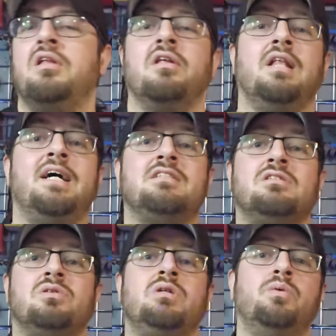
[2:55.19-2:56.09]
The
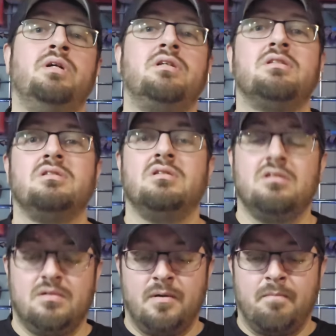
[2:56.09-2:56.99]
last 3 weeks,
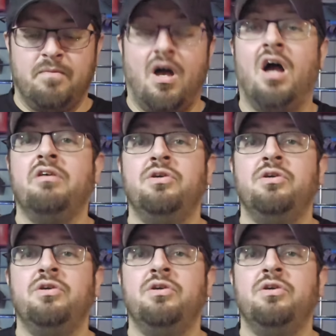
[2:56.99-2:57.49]
I